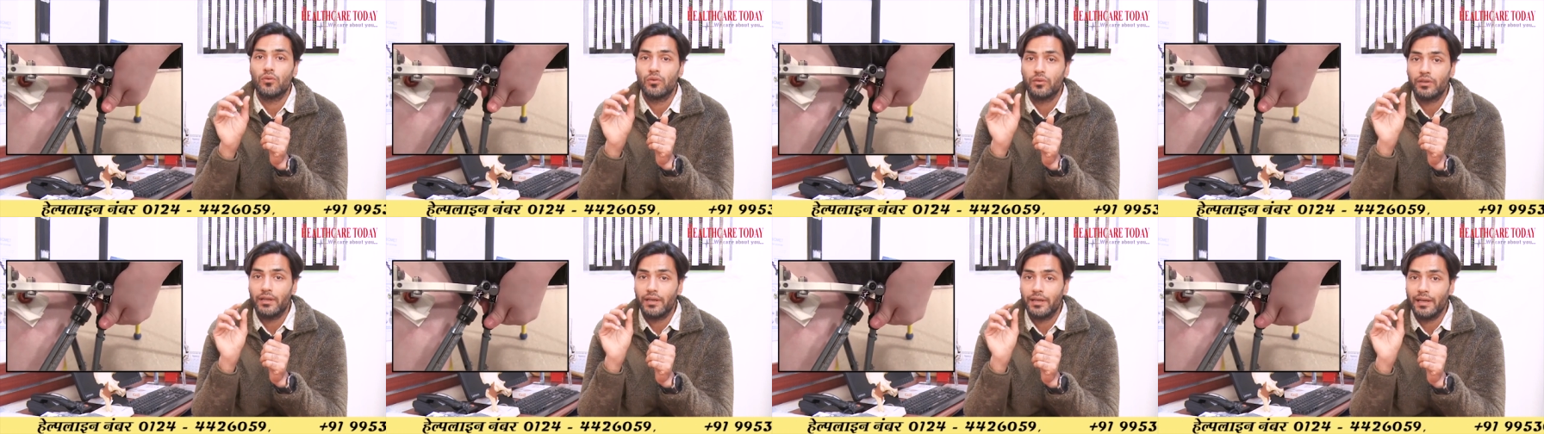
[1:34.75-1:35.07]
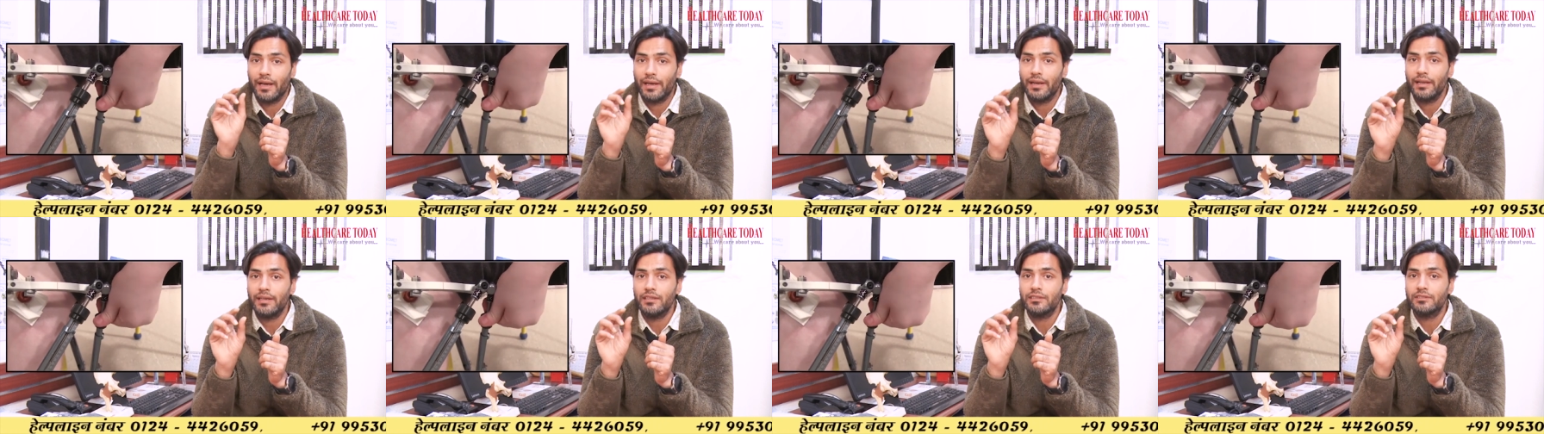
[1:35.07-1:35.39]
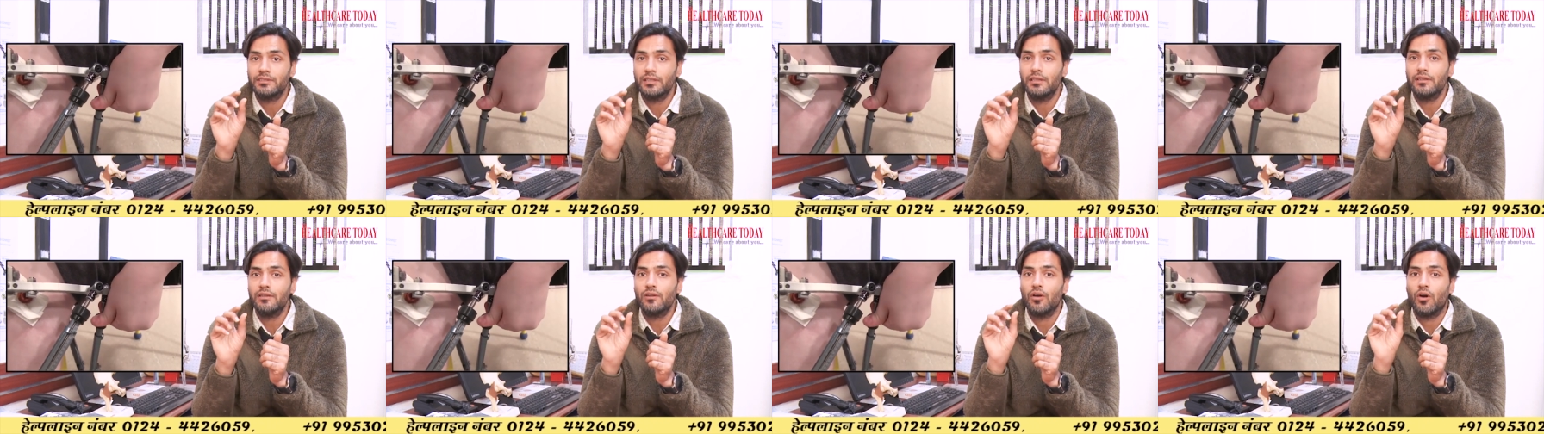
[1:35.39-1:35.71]
the
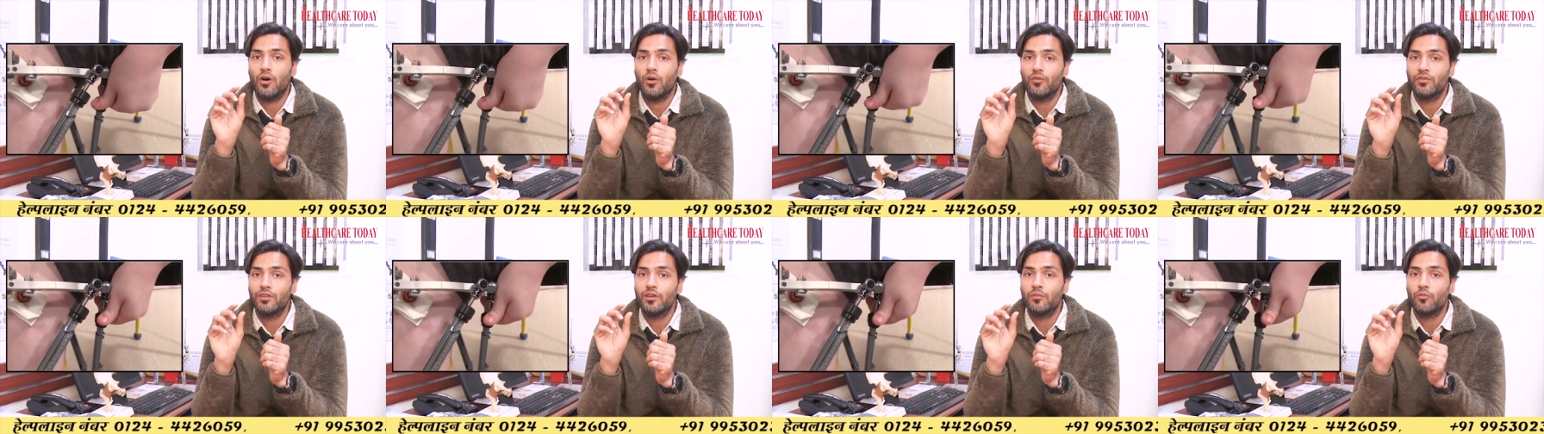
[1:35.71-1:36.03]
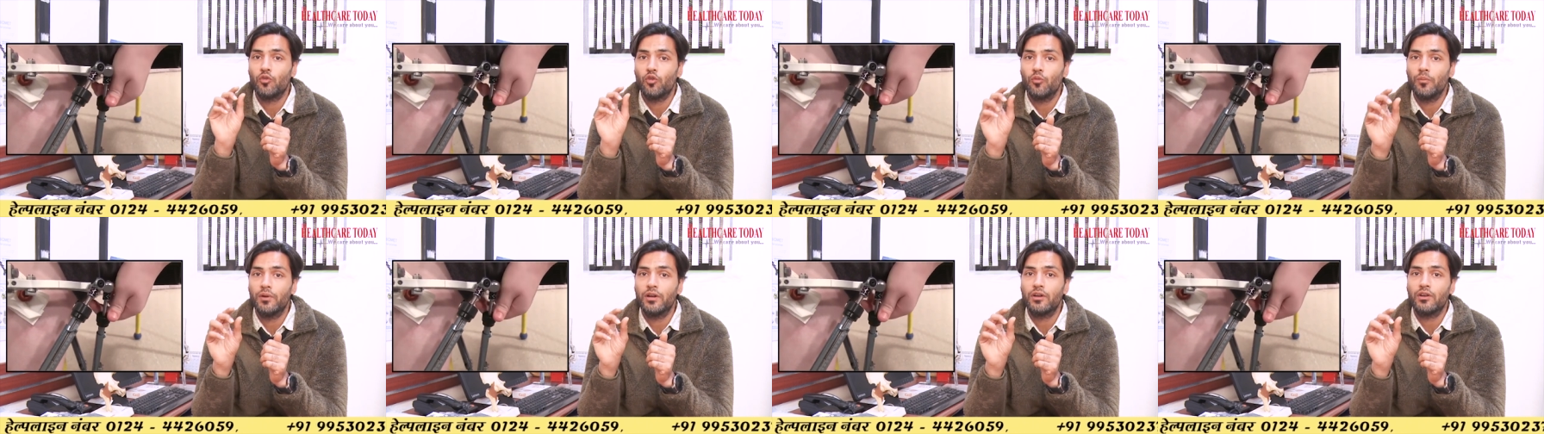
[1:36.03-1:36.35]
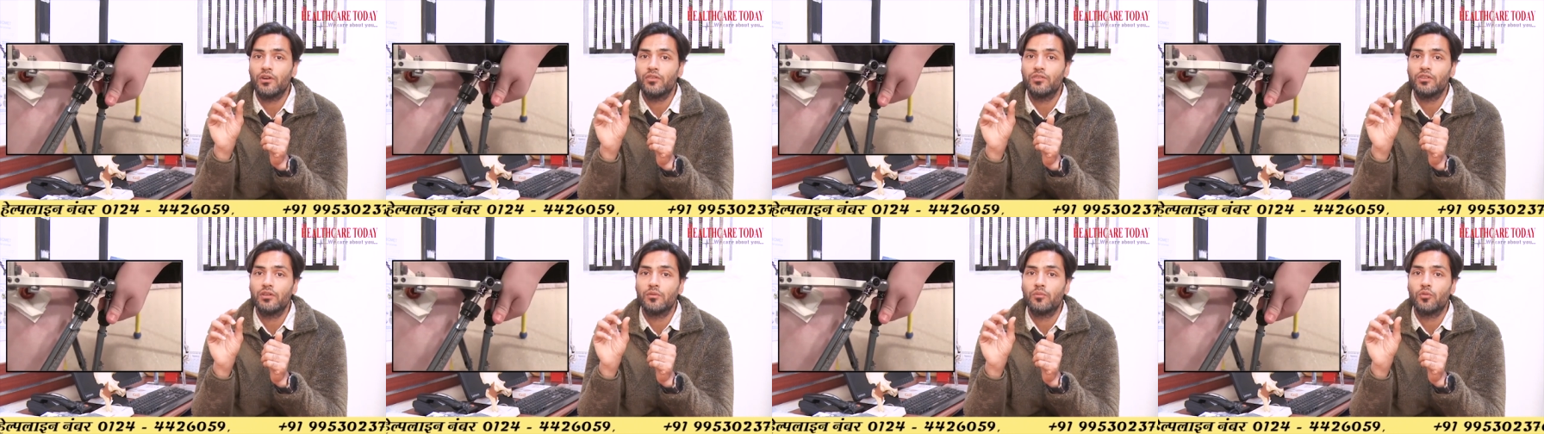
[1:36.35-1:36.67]
direction of the movement
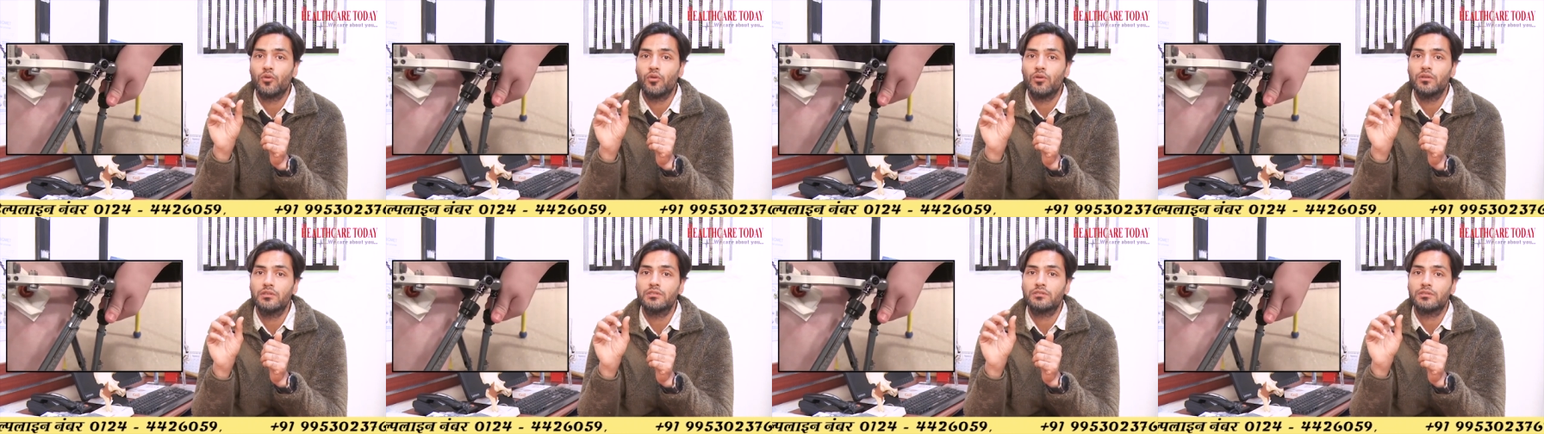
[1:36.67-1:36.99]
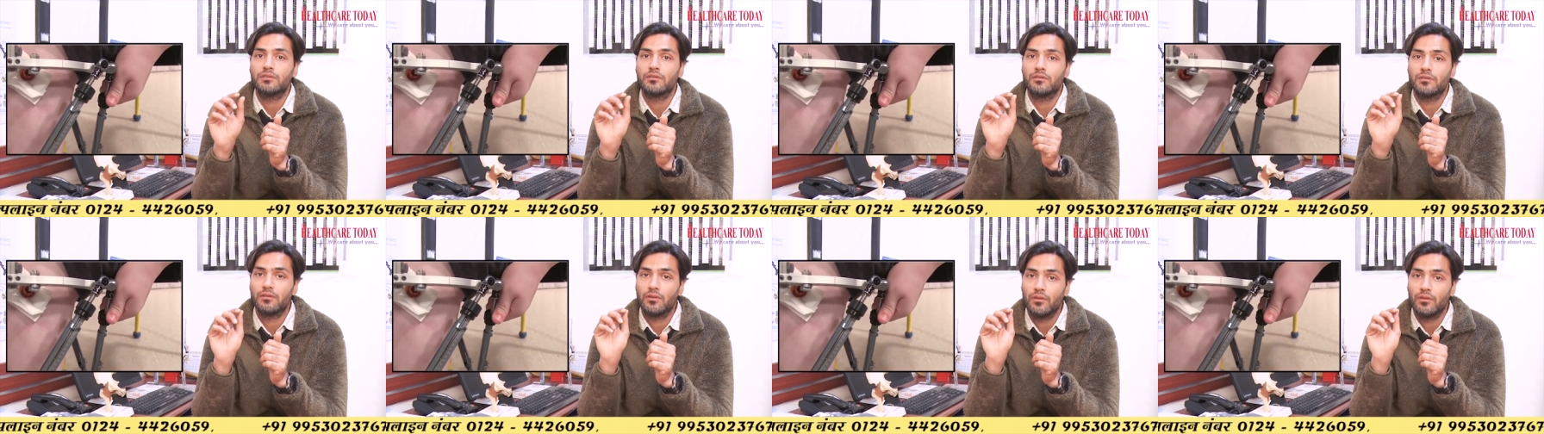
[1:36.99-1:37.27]
of the bolts